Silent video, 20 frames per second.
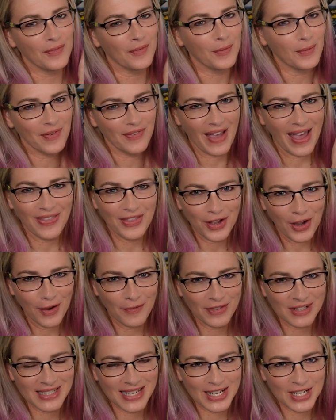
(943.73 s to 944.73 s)
we've had the
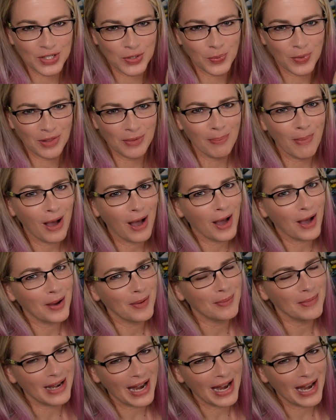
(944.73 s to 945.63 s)
conversation with mom.